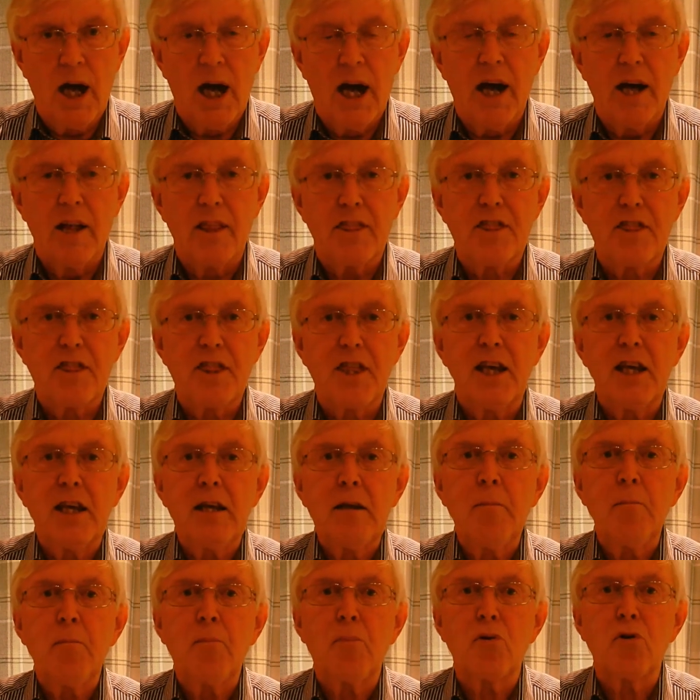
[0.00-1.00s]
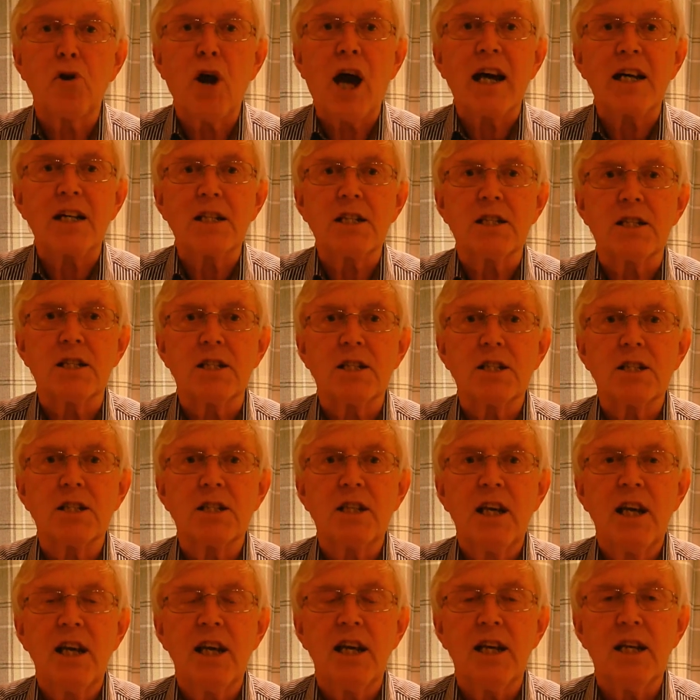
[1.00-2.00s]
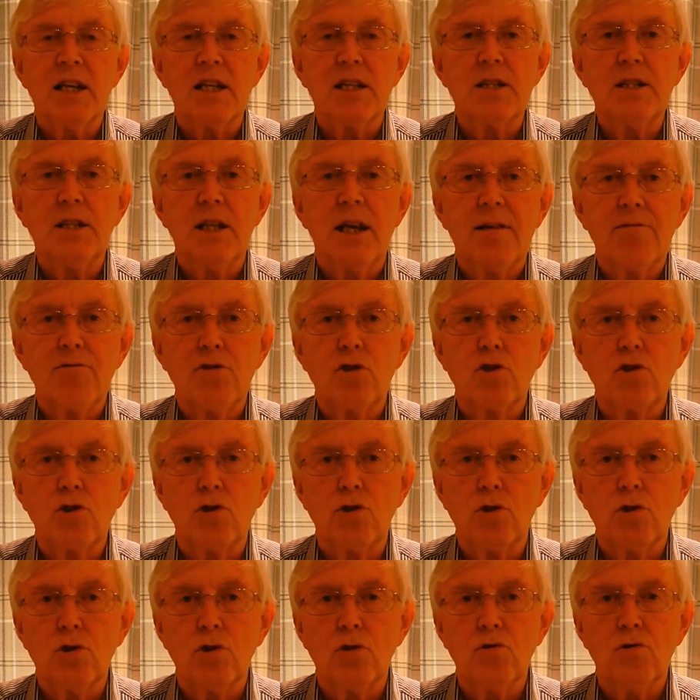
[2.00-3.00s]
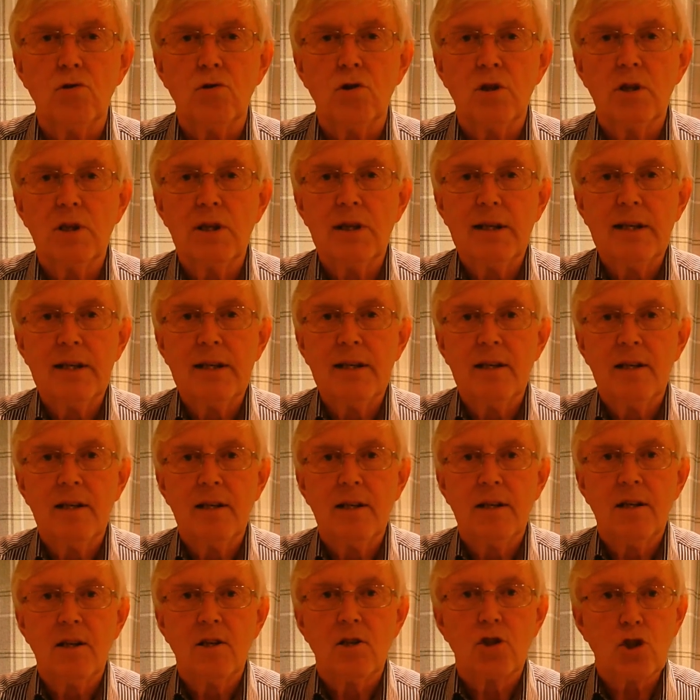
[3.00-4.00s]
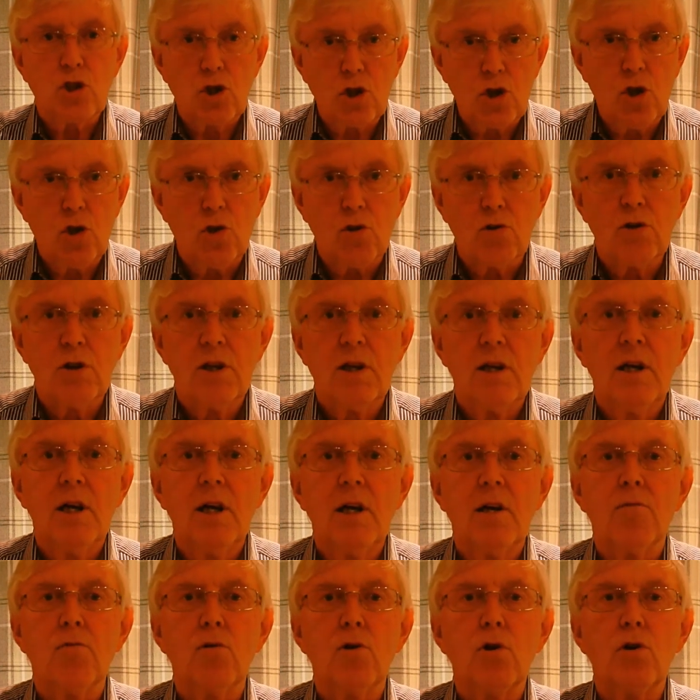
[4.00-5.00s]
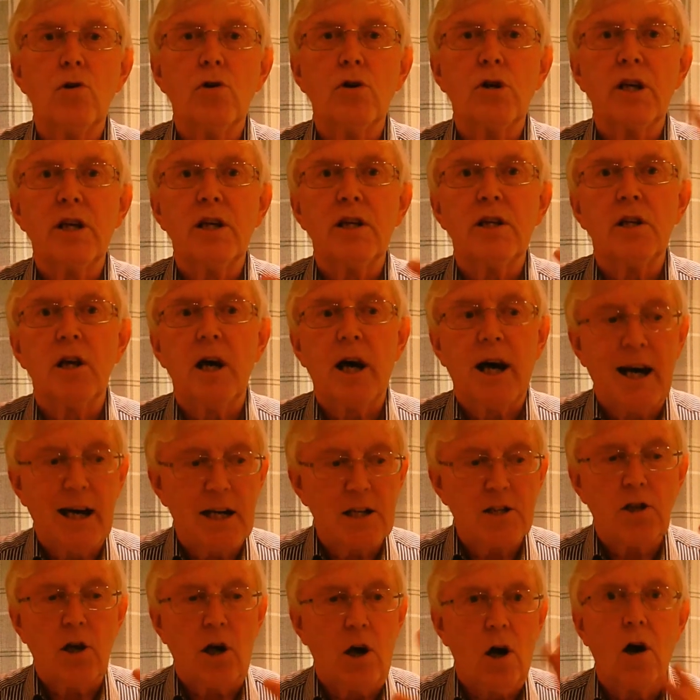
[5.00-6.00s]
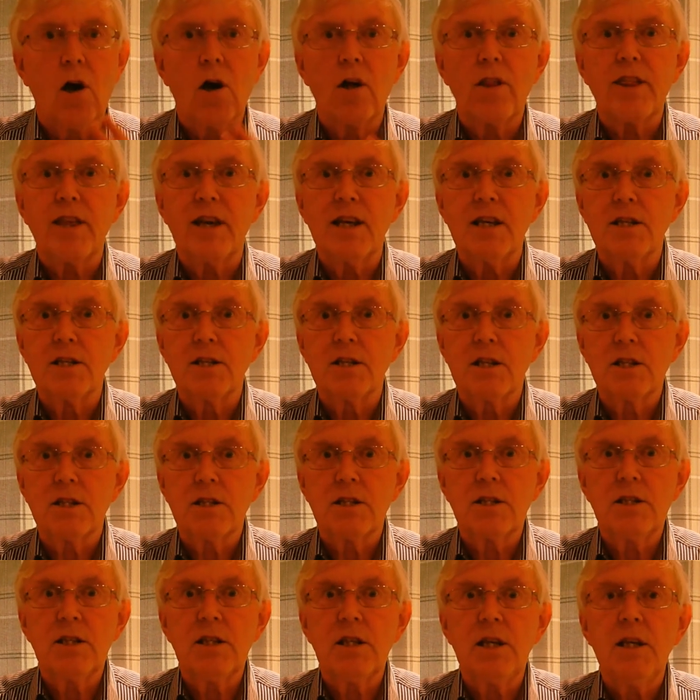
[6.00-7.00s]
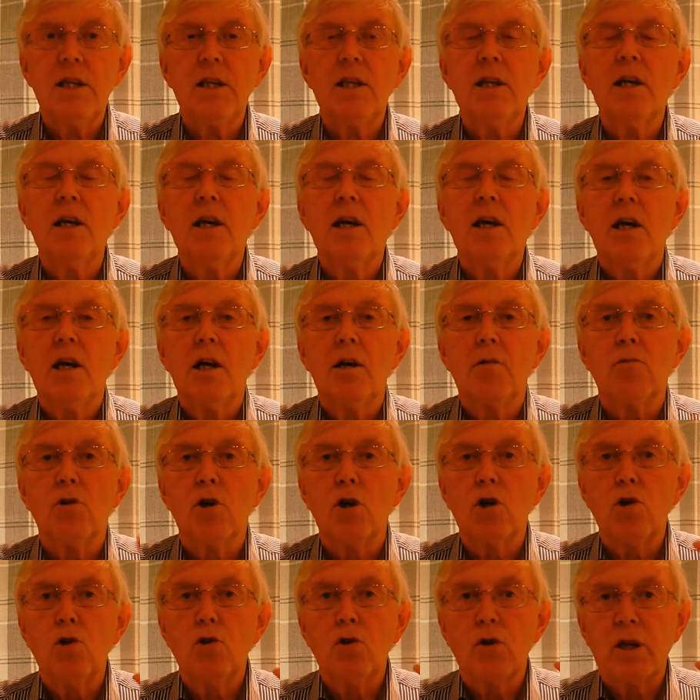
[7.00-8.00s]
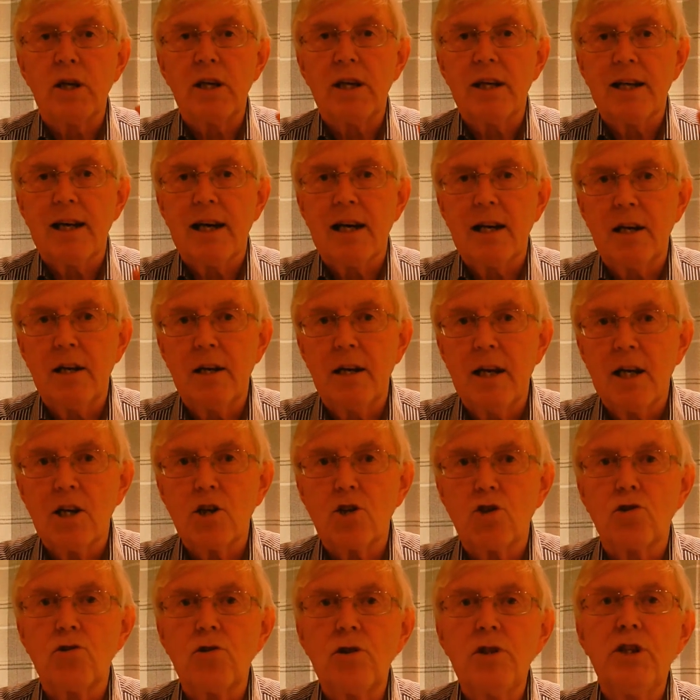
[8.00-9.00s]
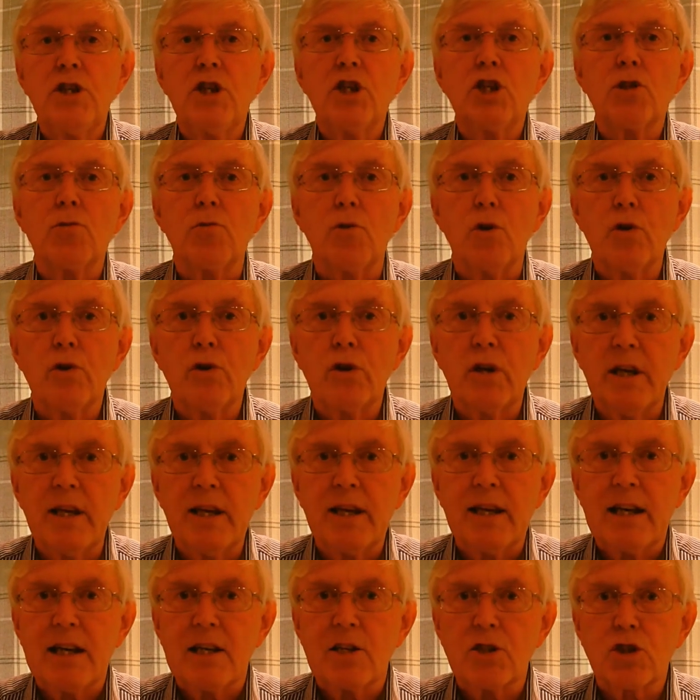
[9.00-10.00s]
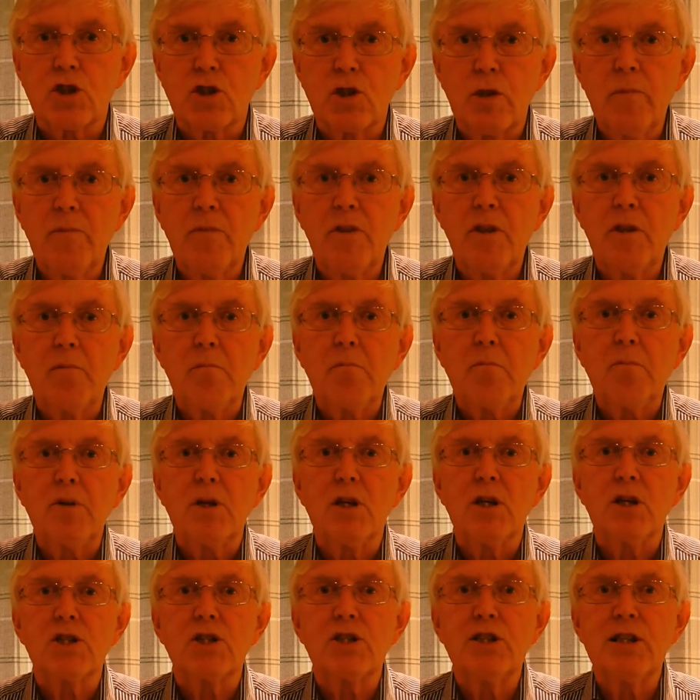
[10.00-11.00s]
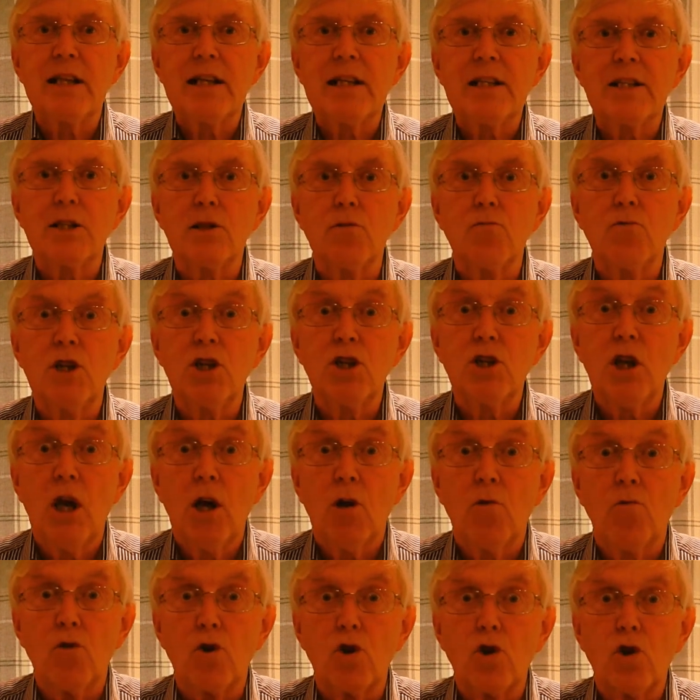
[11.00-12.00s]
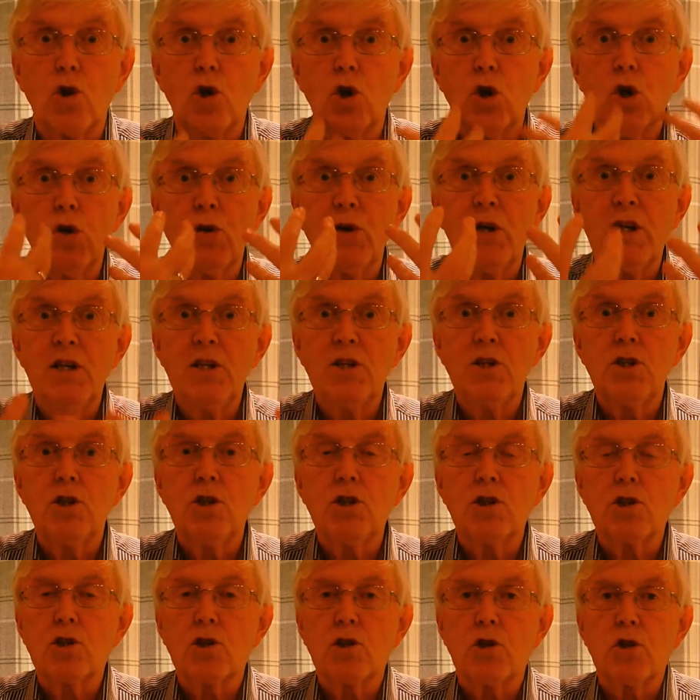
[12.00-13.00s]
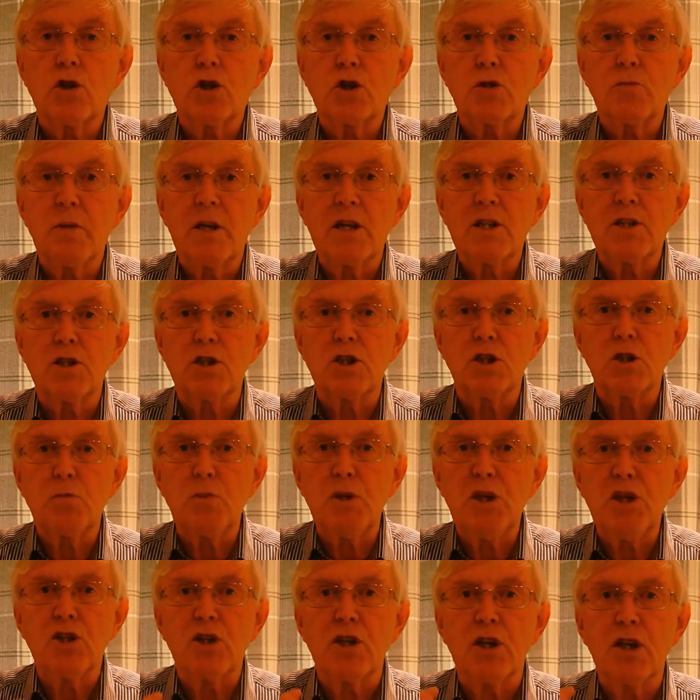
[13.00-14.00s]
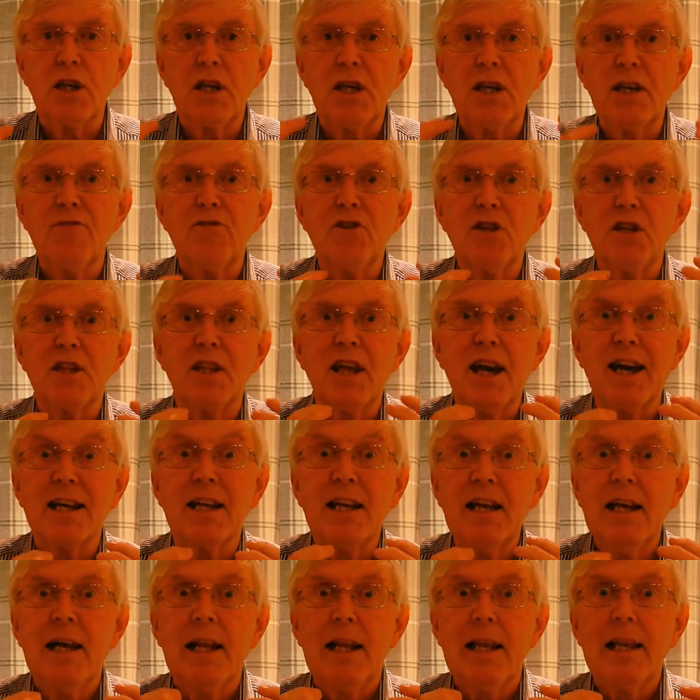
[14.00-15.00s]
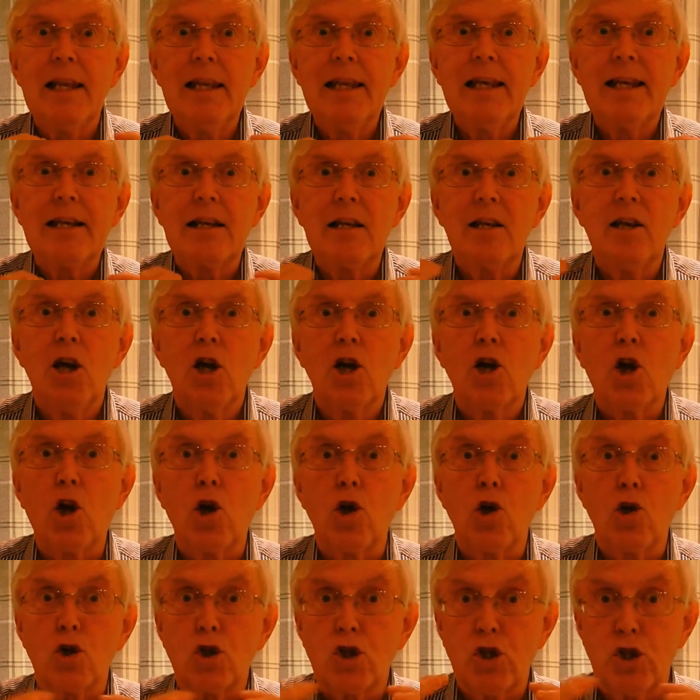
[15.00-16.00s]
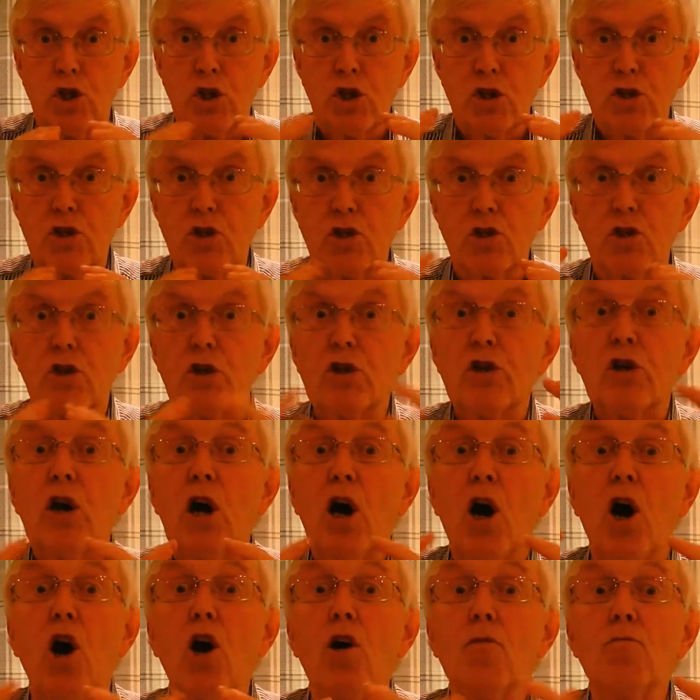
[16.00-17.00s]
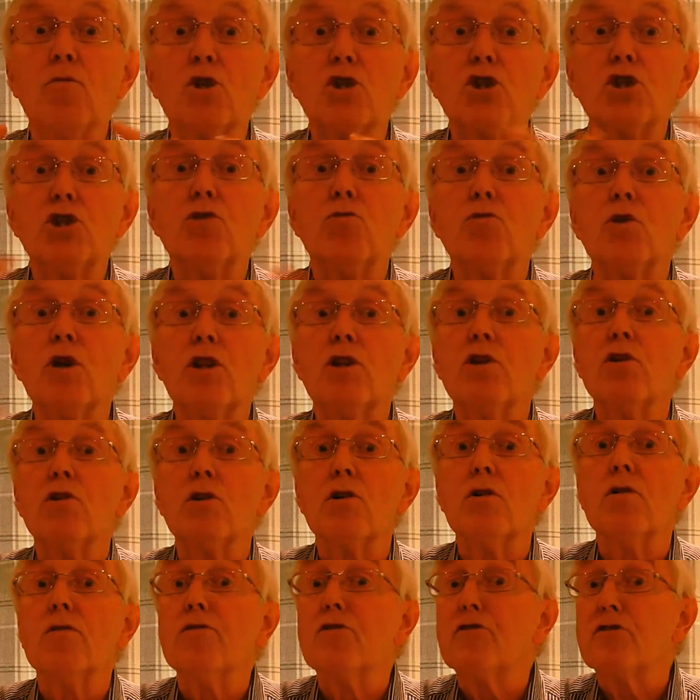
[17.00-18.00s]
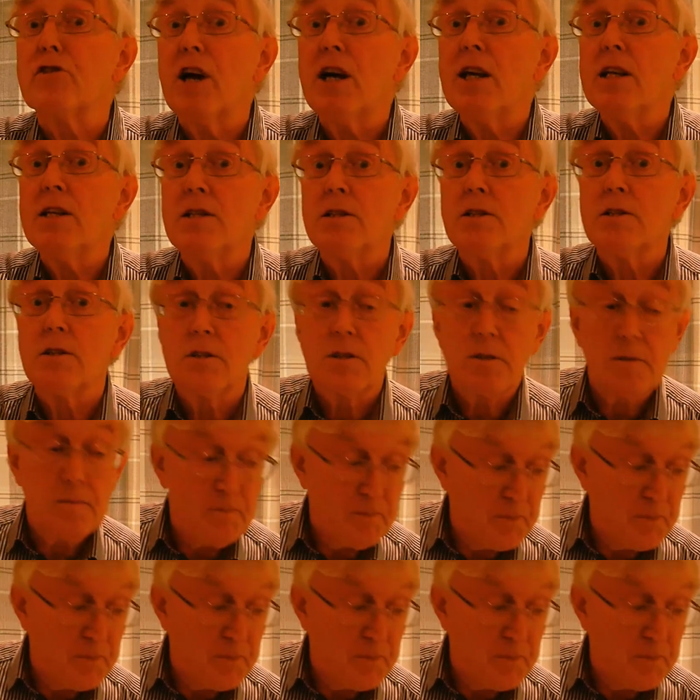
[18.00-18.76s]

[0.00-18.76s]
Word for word: A thing practiced is never true. So, we're looking at authenticity. We're looking at naturalness. We're looking at something, personality, which would go into your Toastmaster speech and give it that little closeness as though almost you're with your own friends.